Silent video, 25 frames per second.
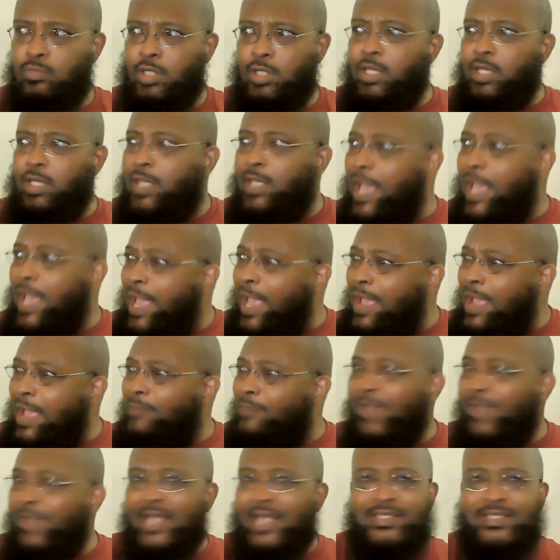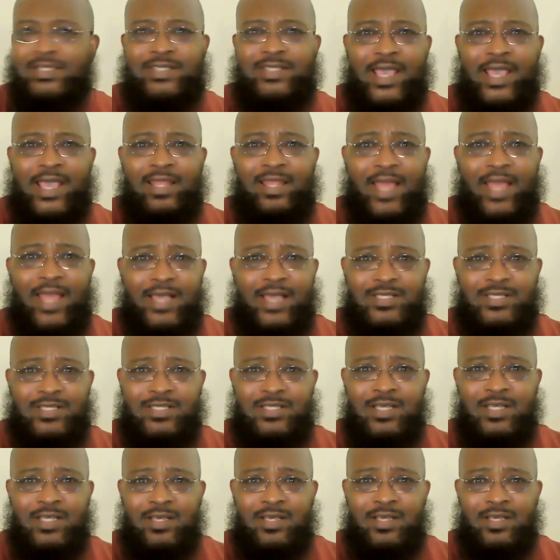Yeah, man, say
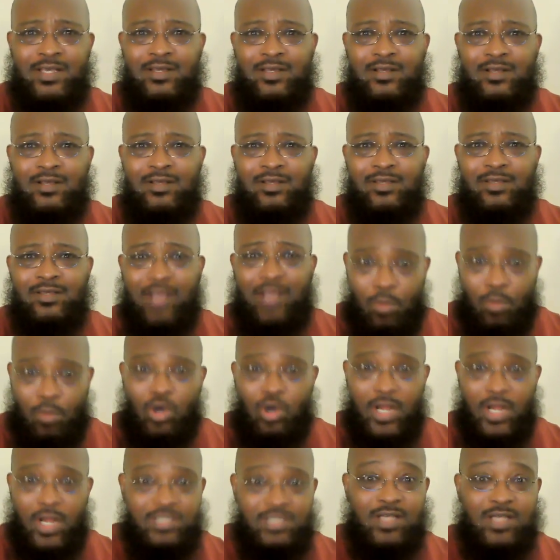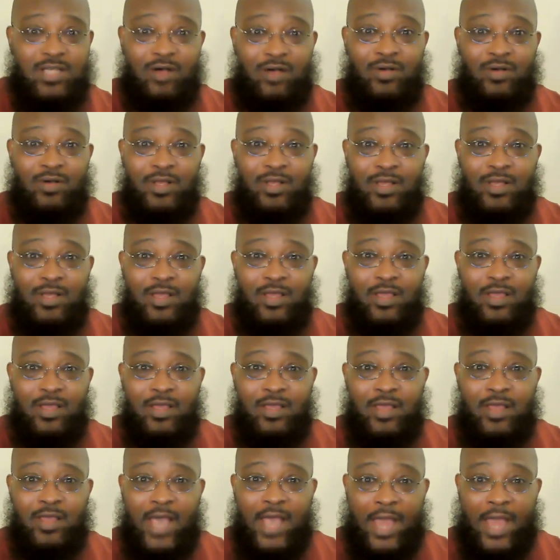less. Come on, let's go.
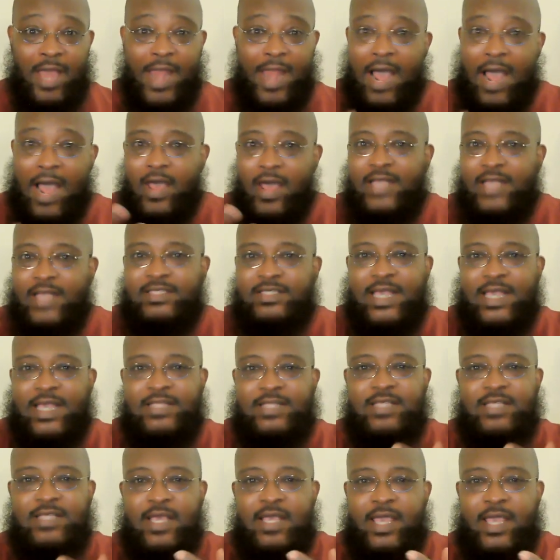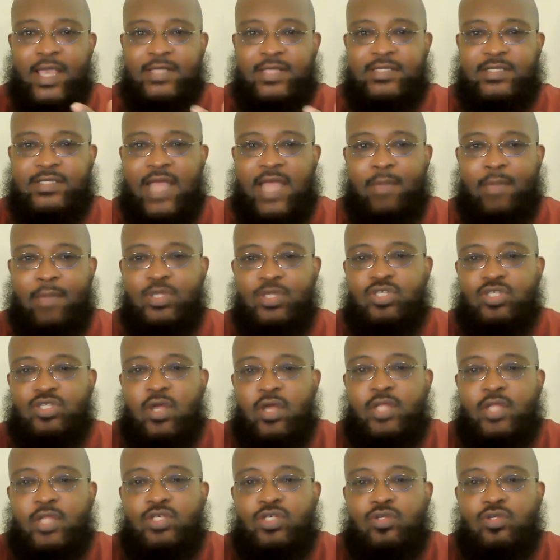And now Islam is
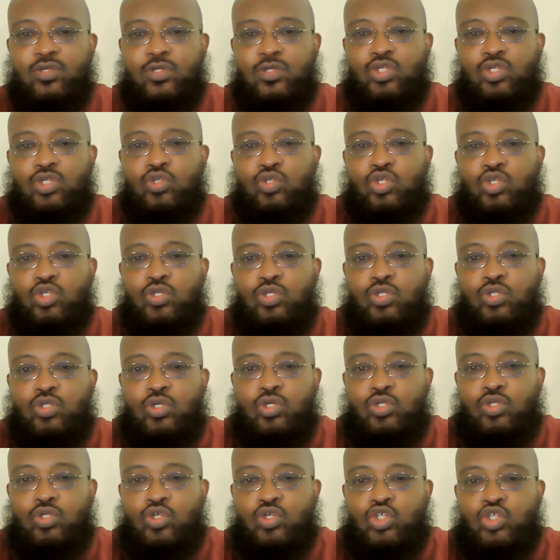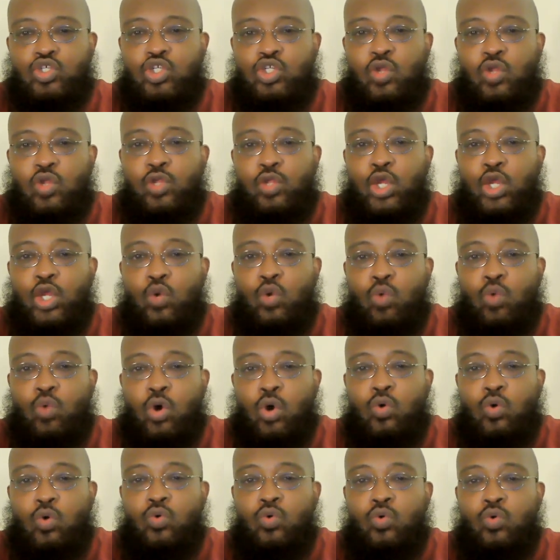starting to slowly
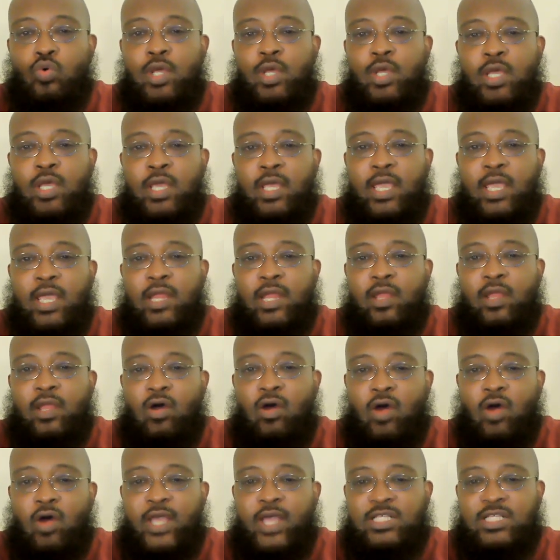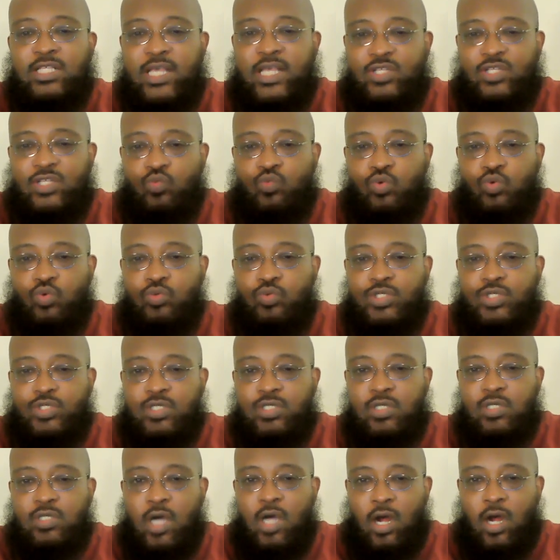grow in their heart. Its
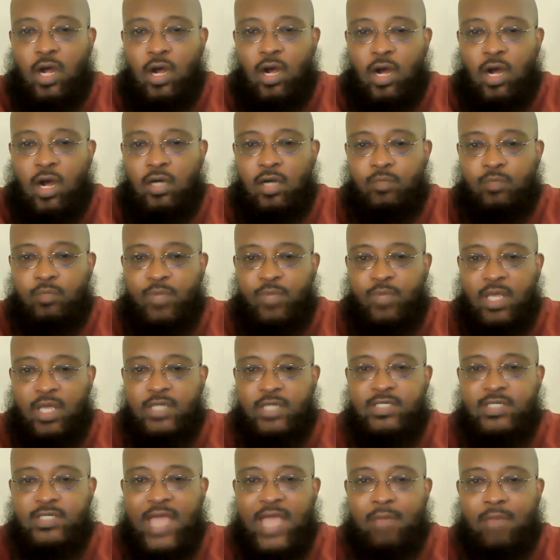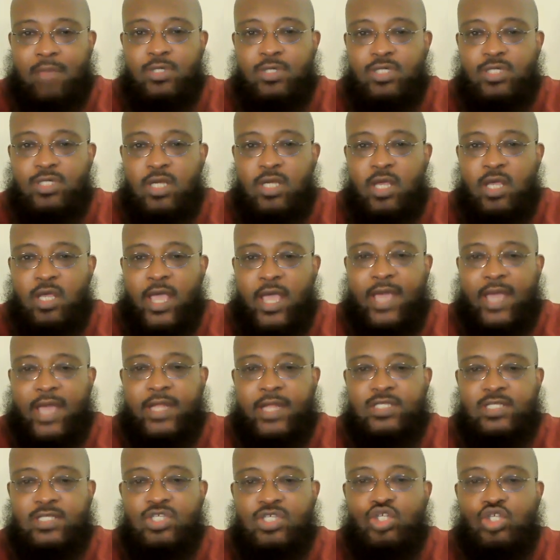roots are being established, and
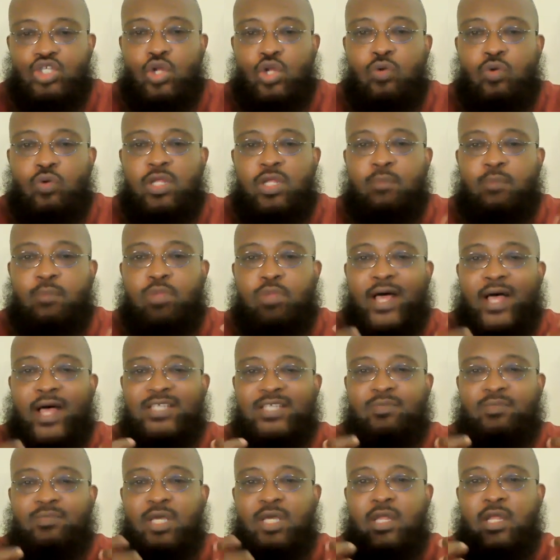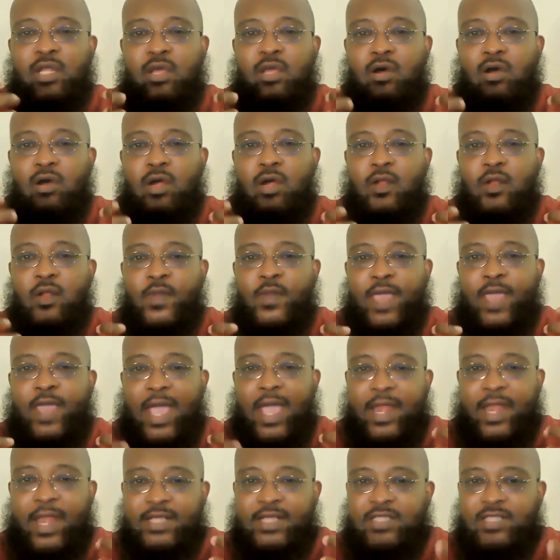it's slowly blossoming in their heart.
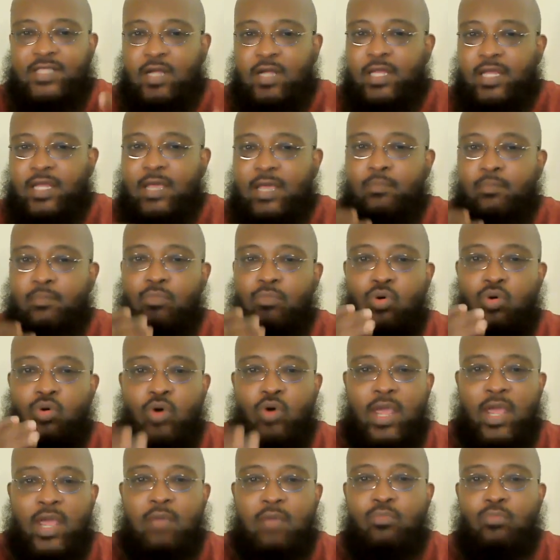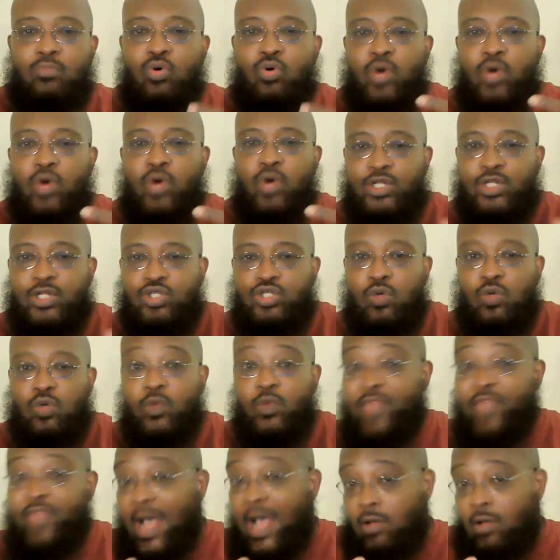And they start to get more and more in tune
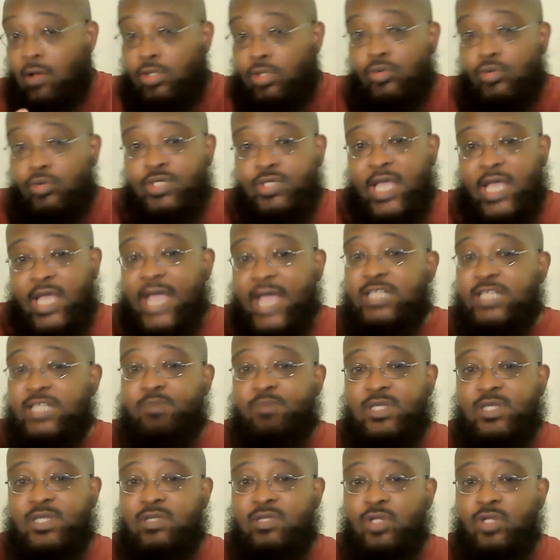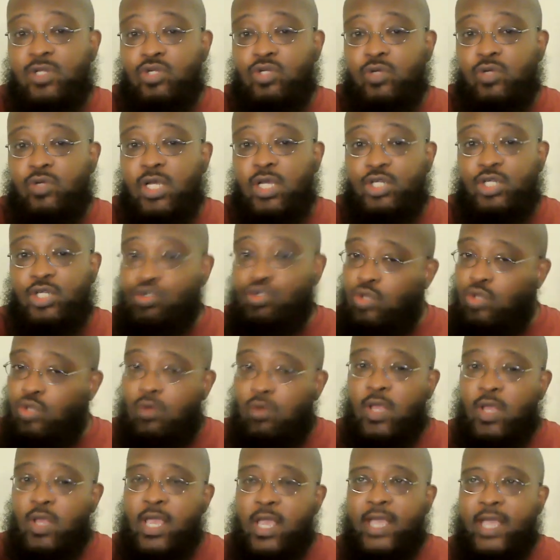without losing aspects of the dunya, because you
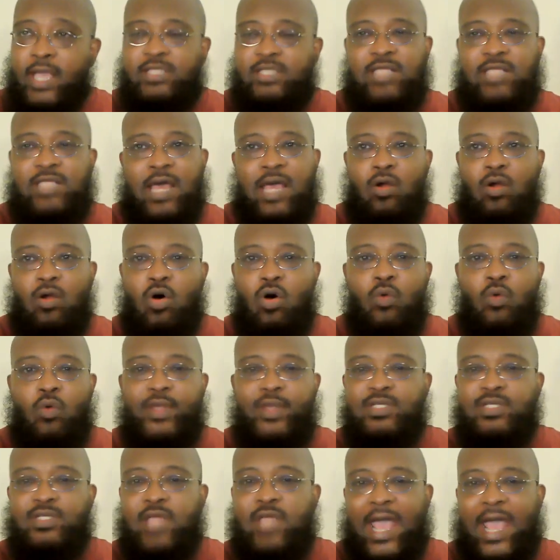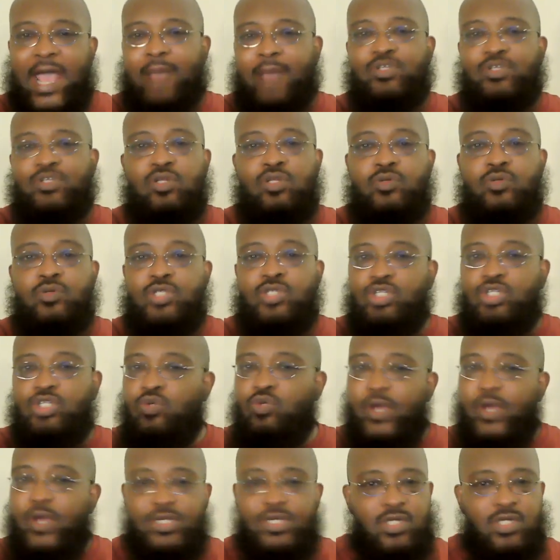don't, it's not always an absolute
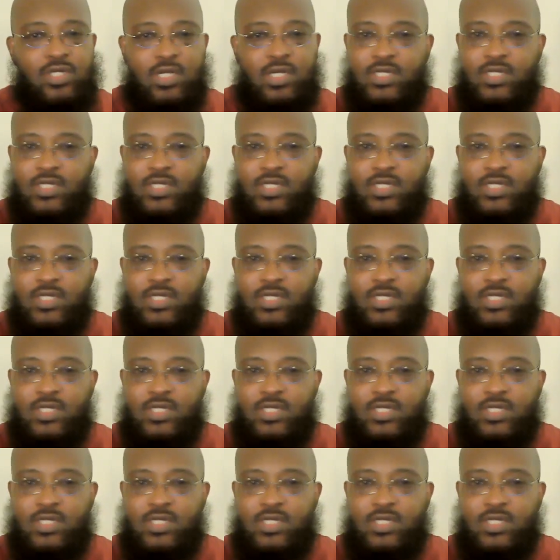situation in